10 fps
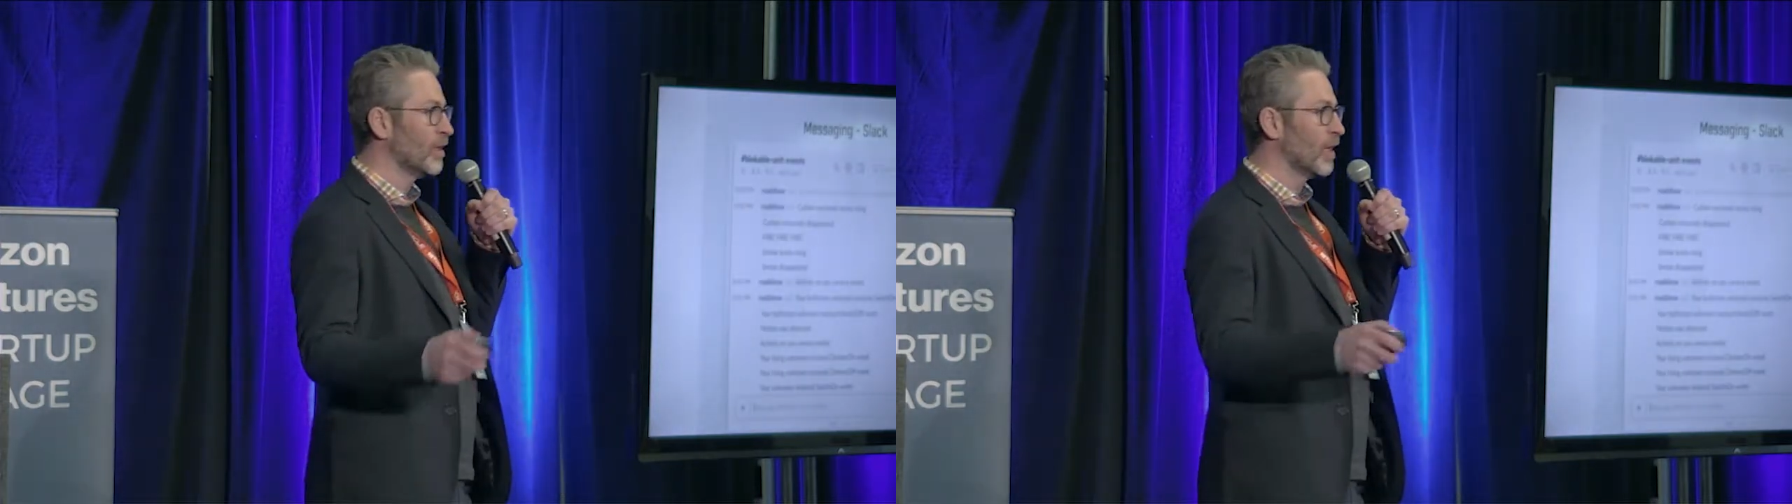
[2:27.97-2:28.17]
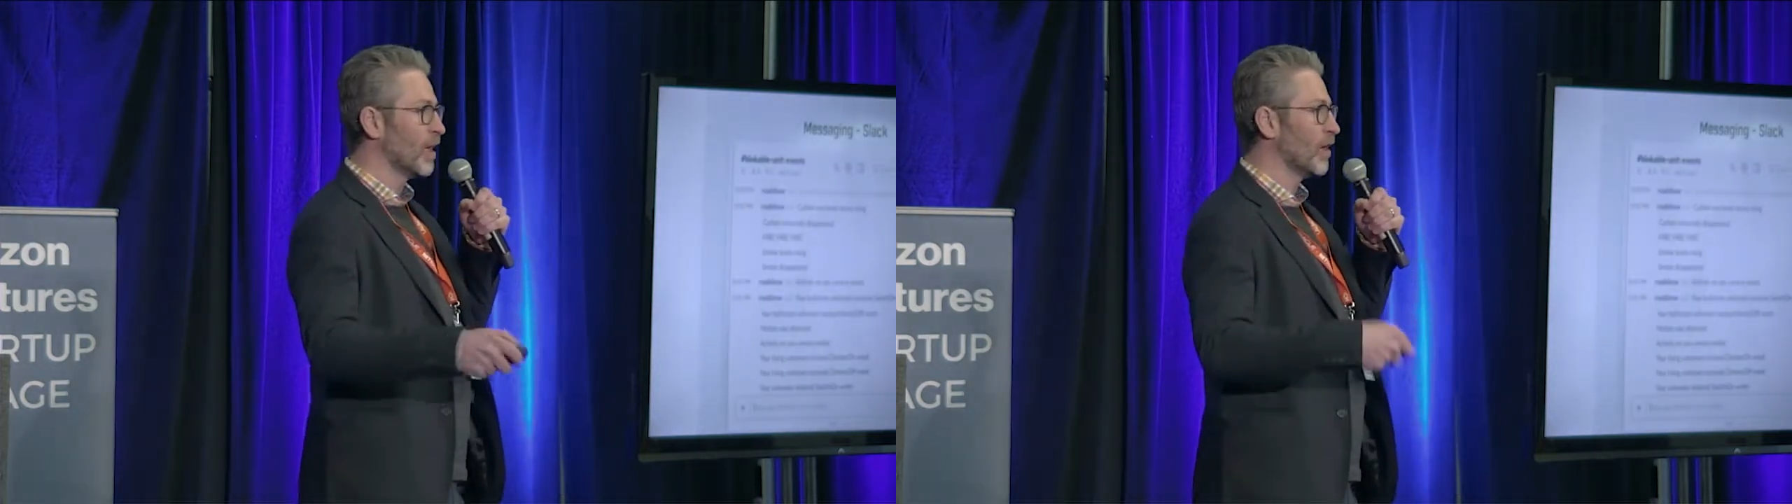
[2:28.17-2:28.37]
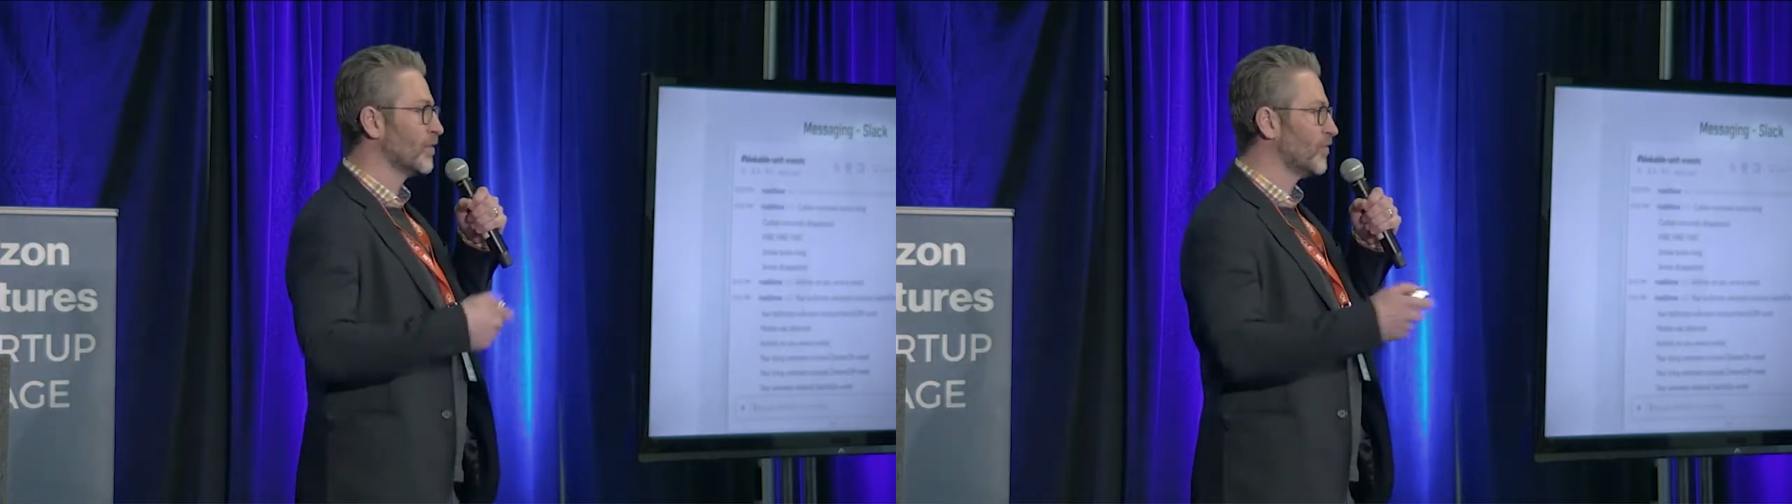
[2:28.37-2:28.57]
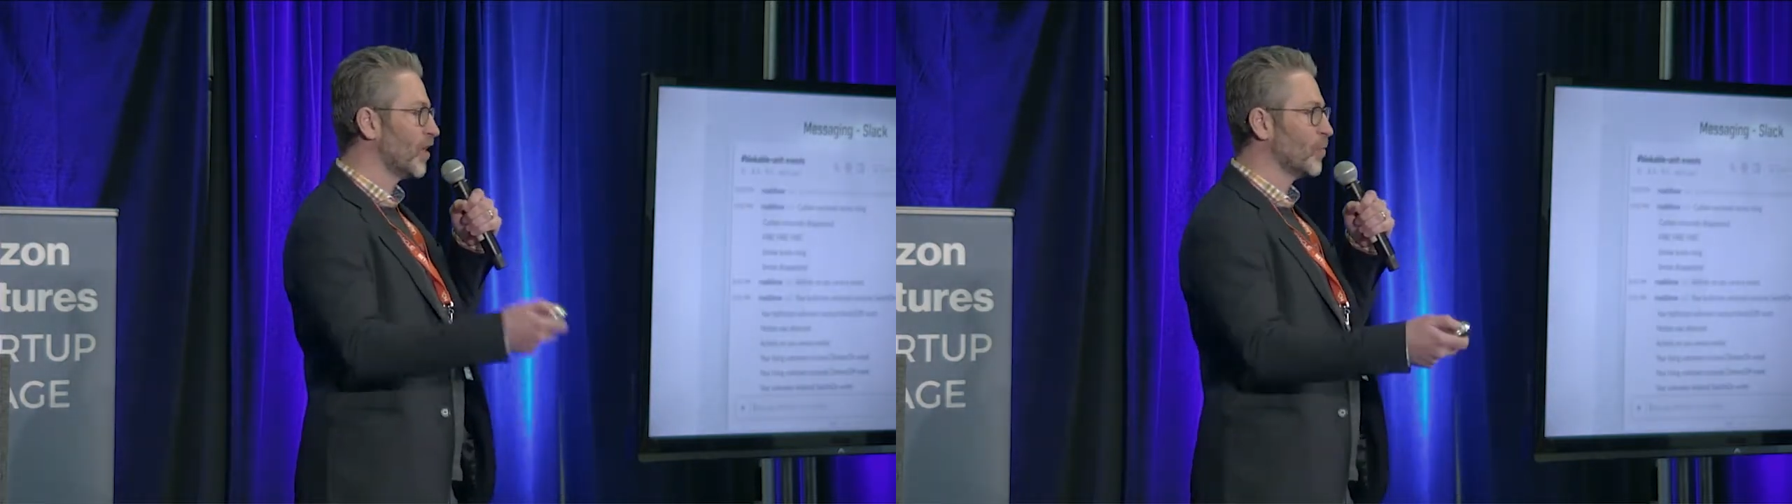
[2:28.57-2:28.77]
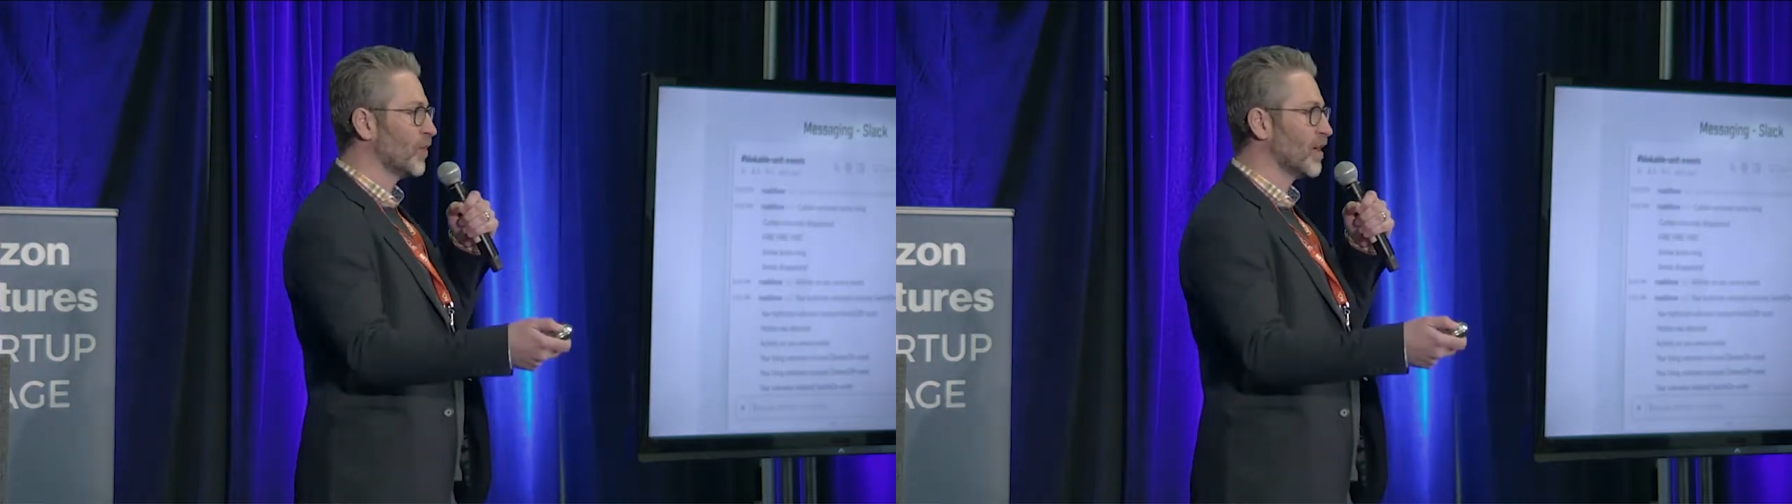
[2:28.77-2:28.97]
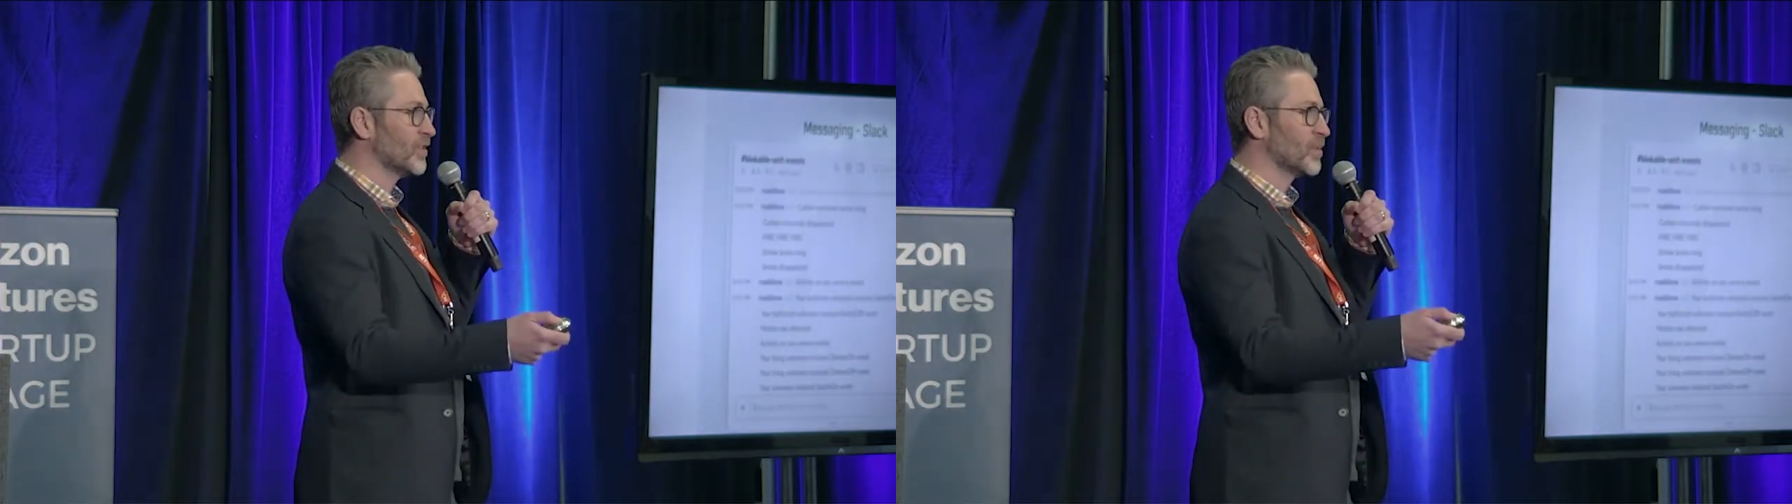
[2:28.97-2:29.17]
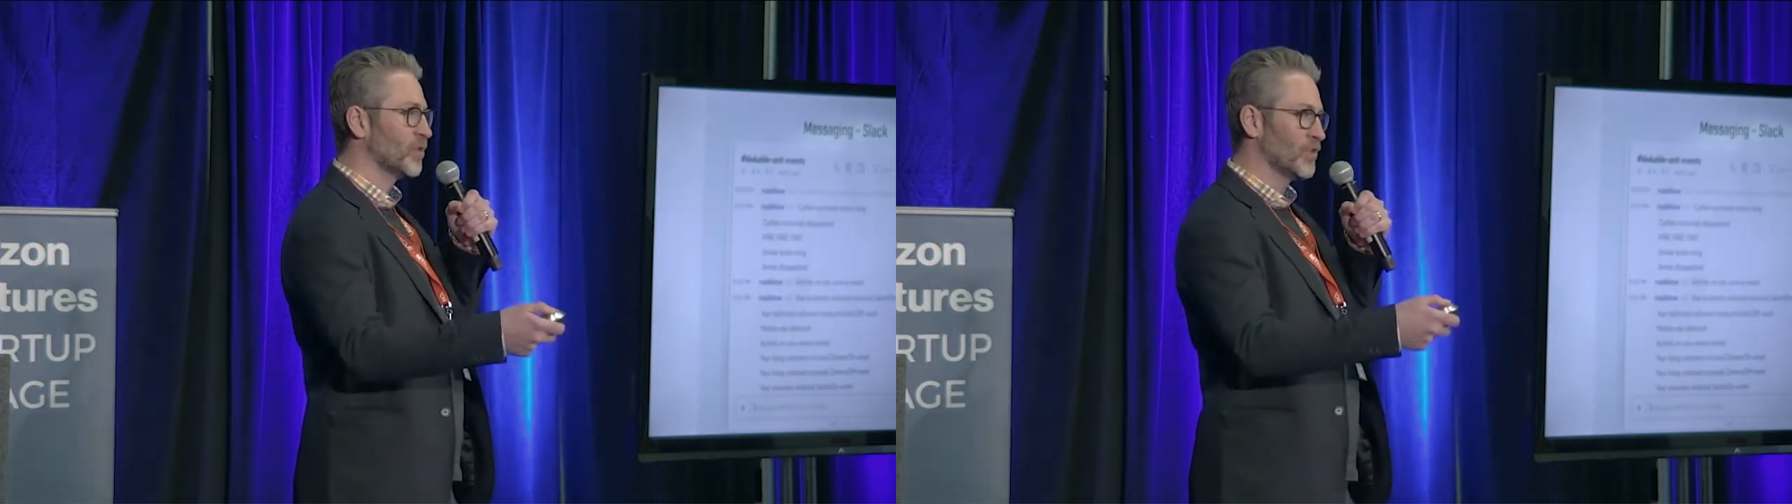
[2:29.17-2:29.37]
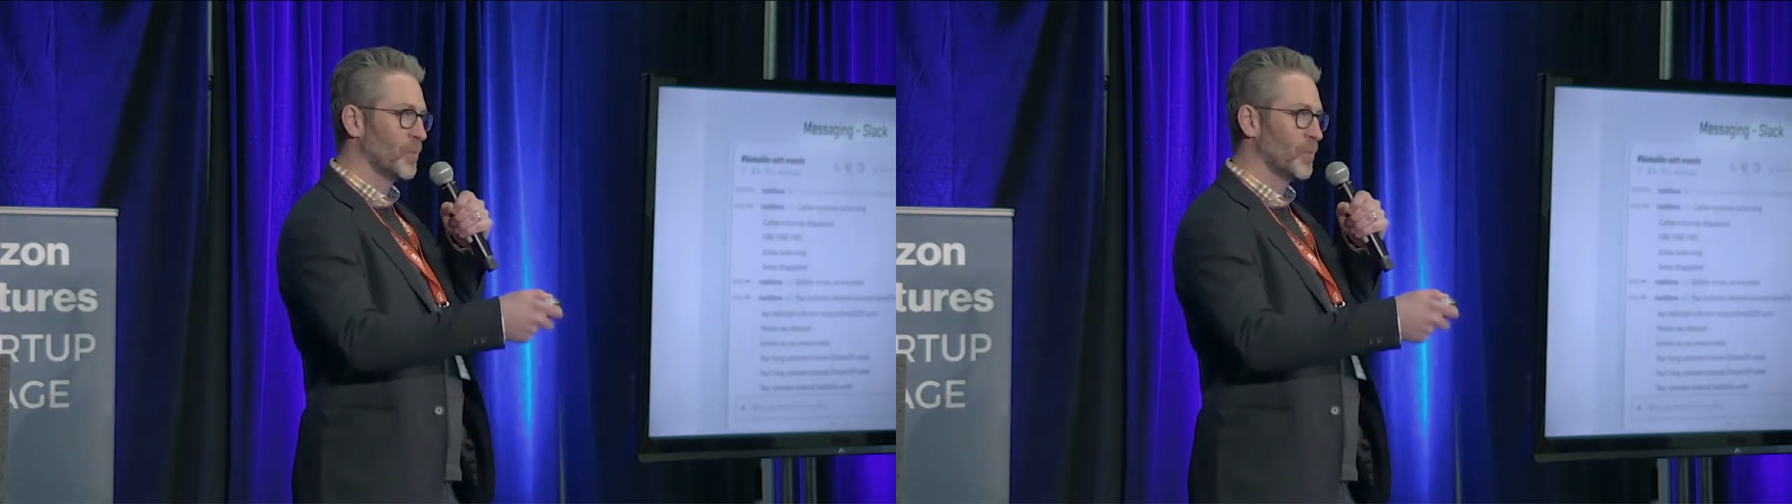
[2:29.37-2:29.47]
our developer customers